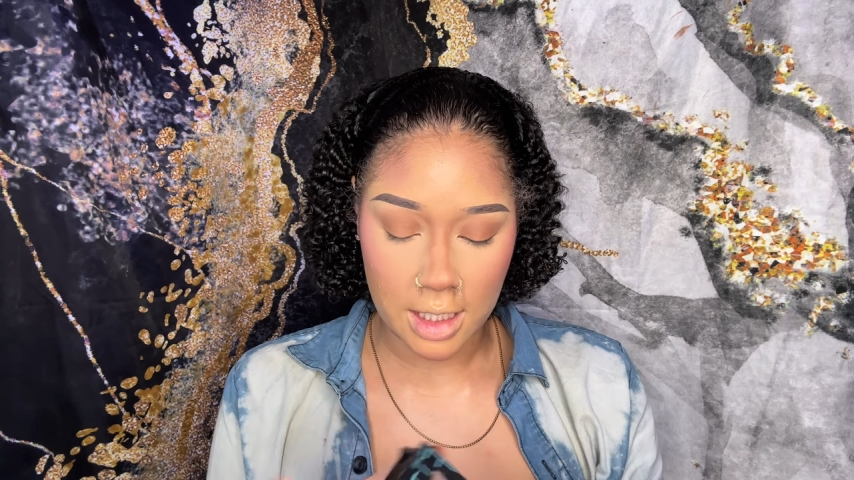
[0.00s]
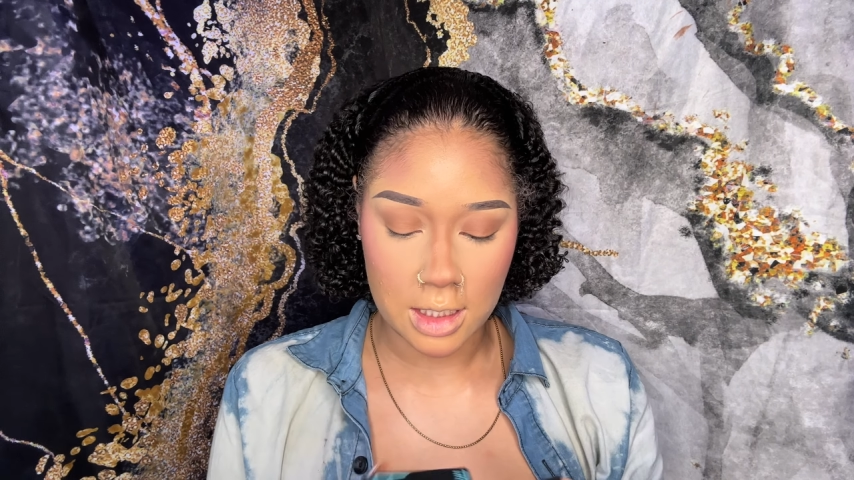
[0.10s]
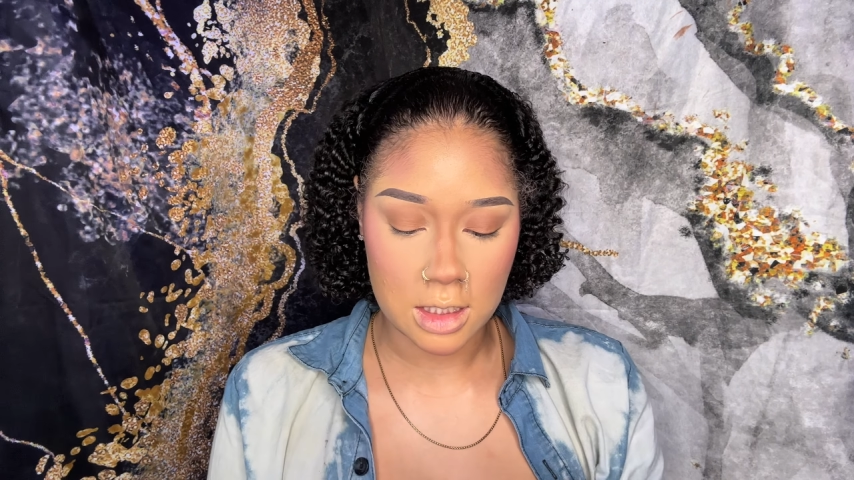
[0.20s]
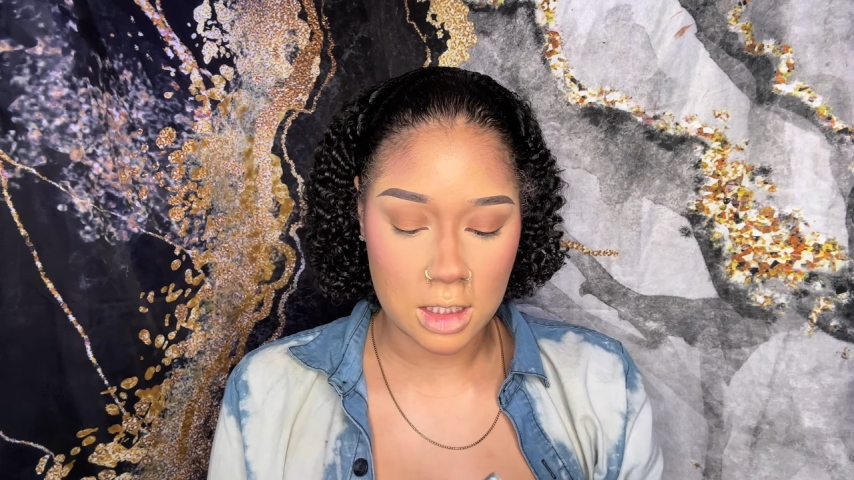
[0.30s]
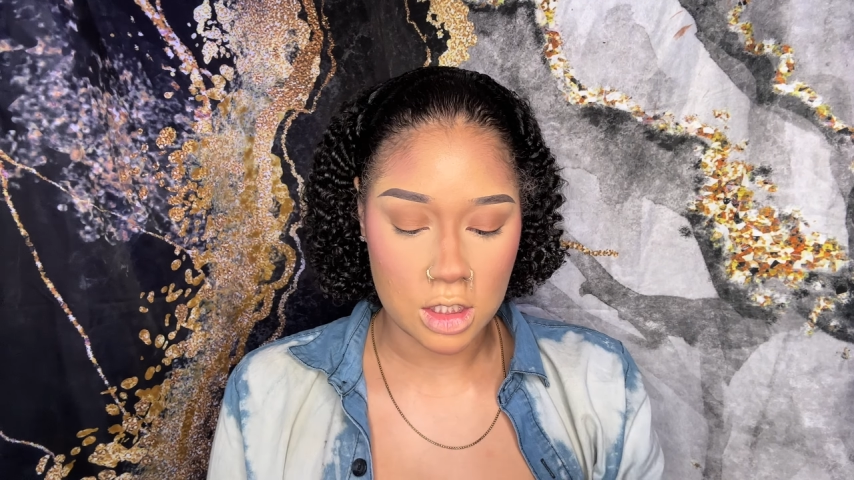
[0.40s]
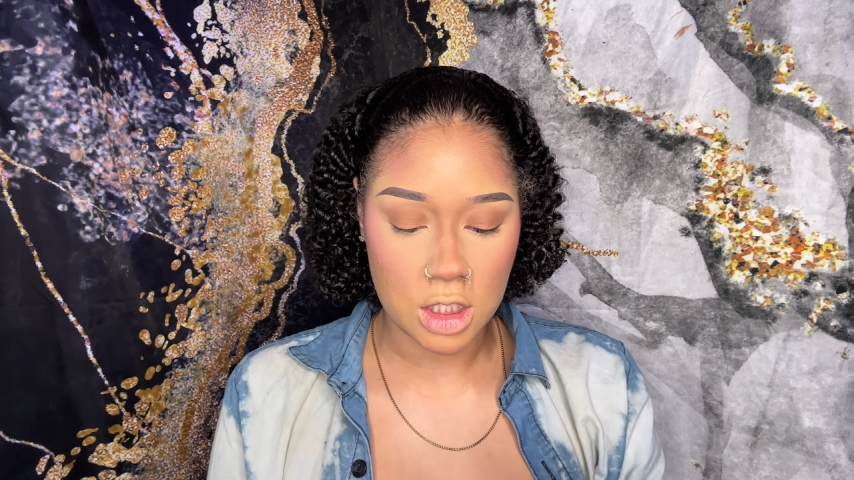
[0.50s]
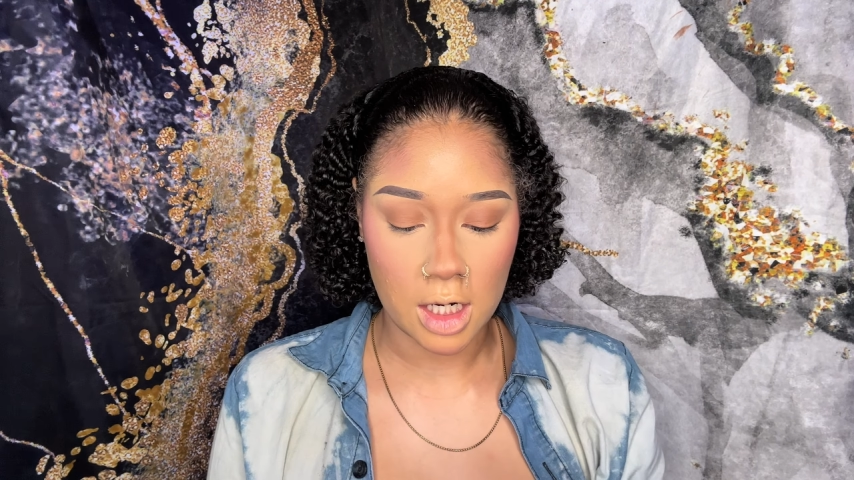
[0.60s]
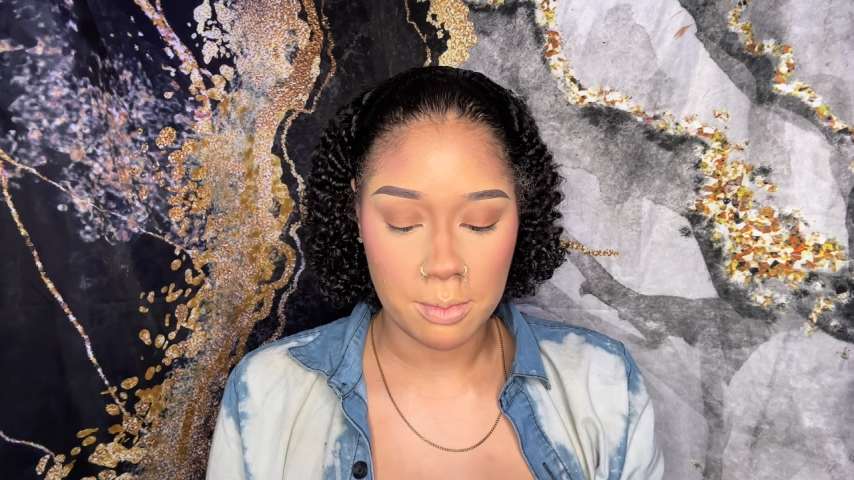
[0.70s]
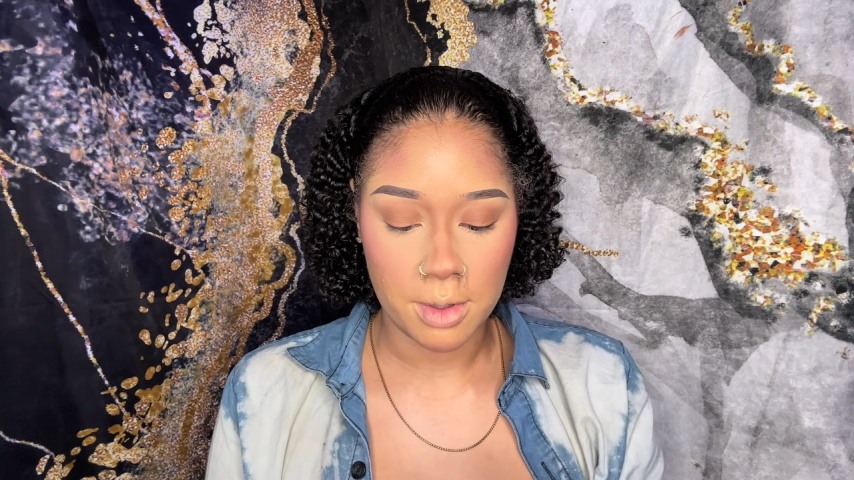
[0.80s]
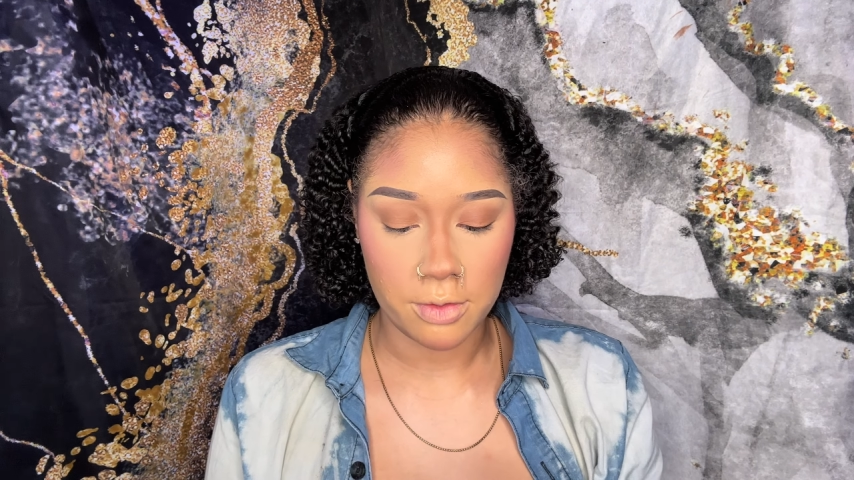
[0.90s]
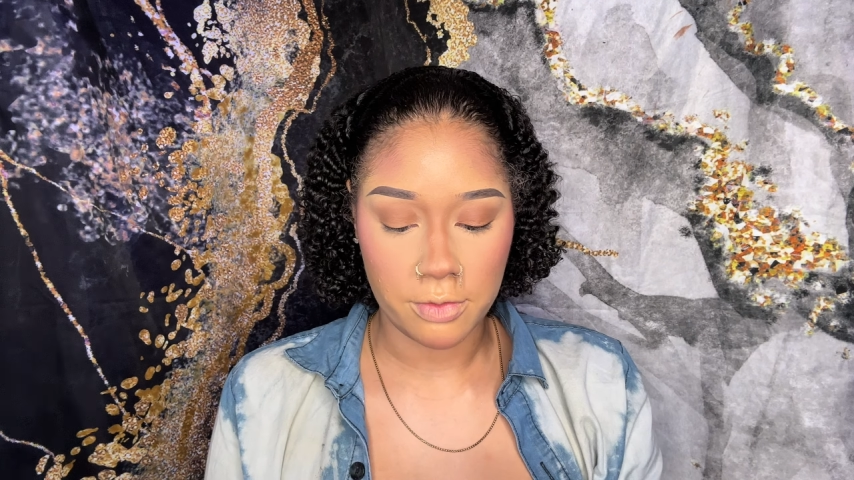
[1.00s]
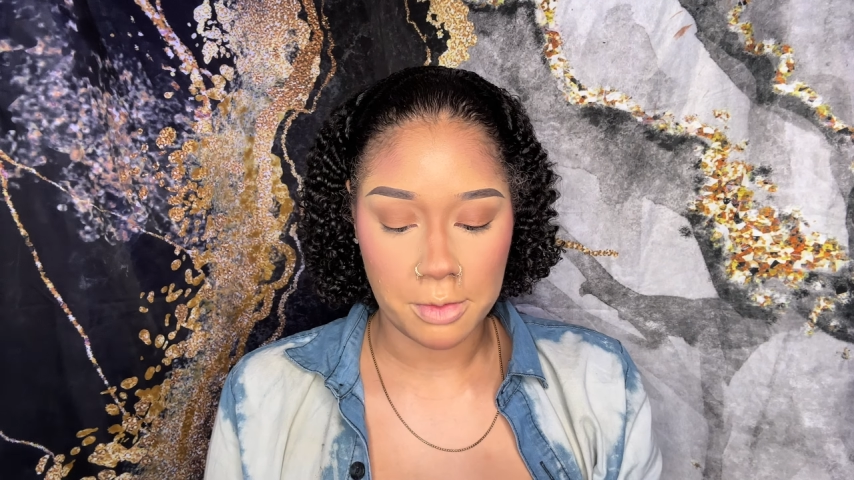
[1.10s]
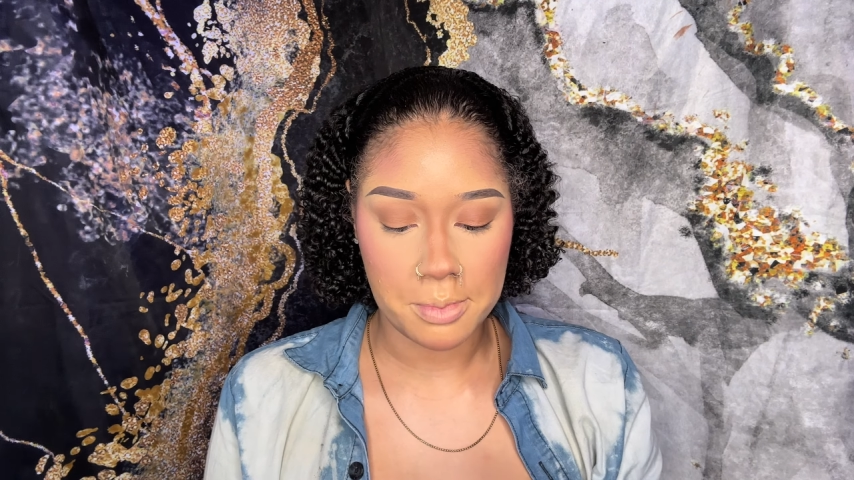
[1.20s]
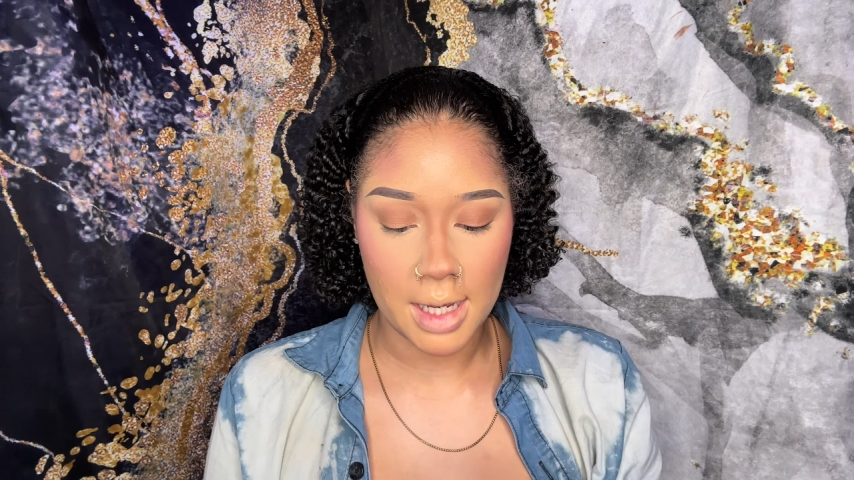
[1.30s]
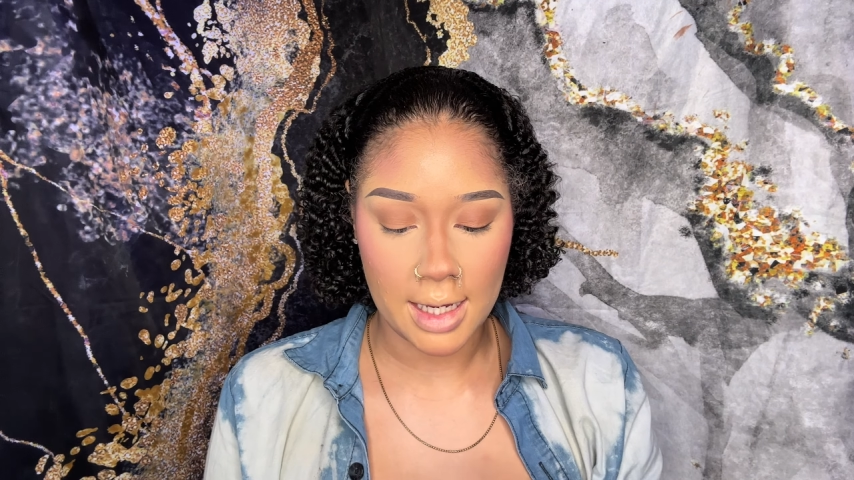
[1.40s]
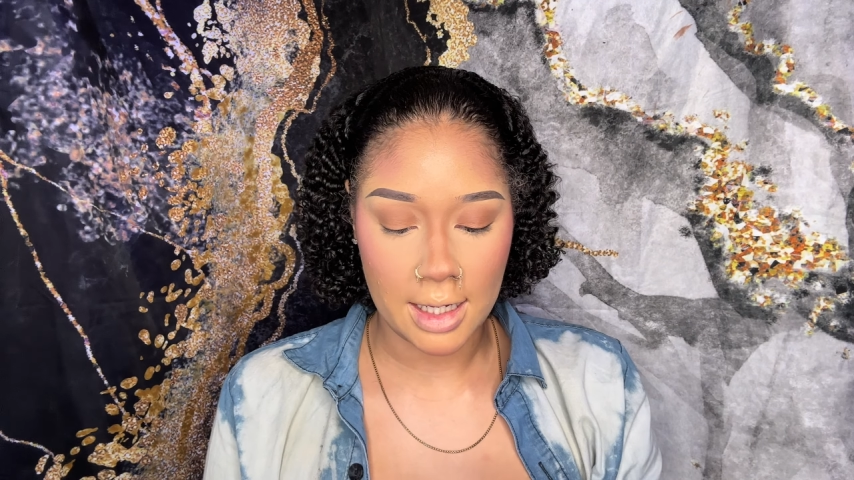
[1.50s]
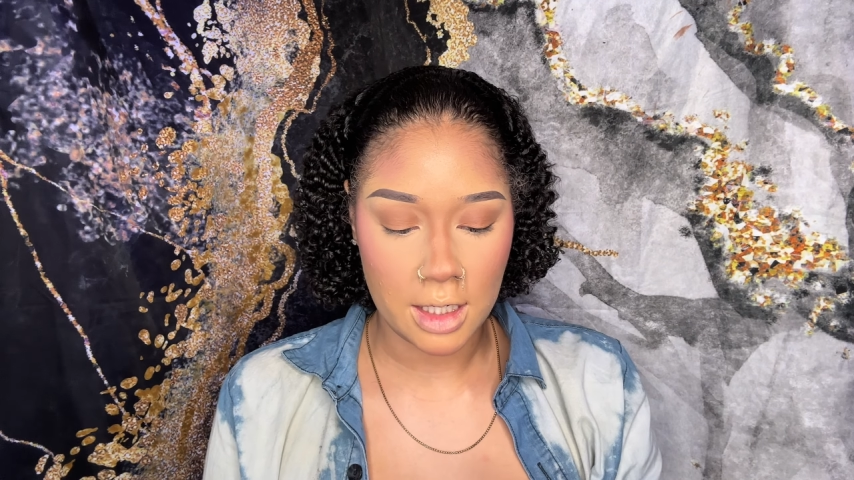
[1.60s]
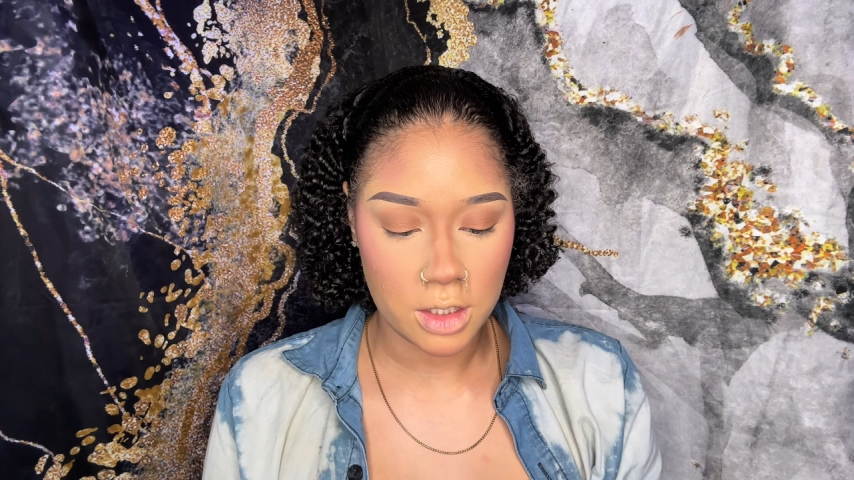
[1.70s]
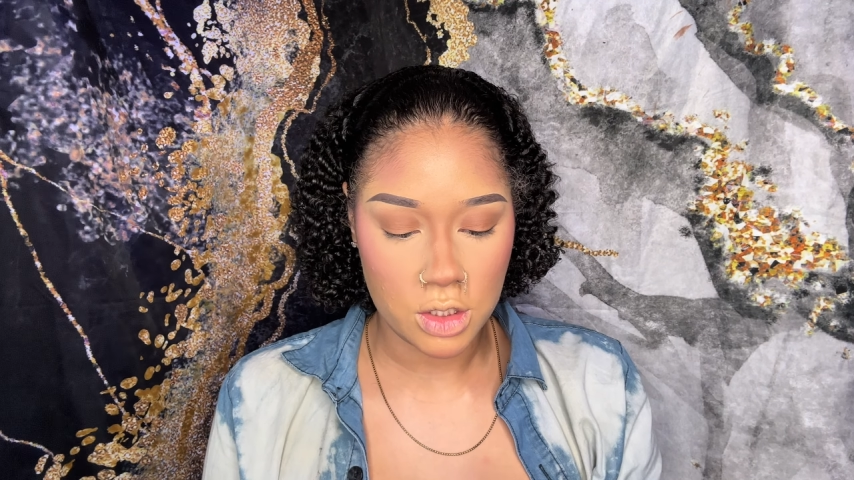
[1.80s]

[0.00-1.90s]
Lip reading: This is in the shade Buff Beige.